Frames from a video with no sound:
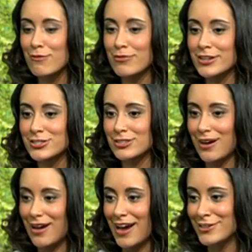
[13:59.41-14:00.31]
which
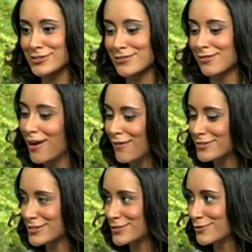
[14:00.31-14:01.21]
I just loved
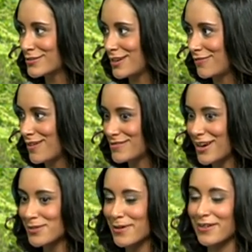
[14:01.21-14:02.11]
as soon as I found
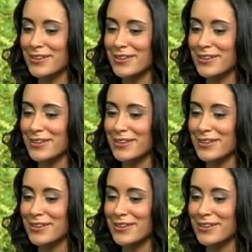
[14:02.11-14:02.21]
out about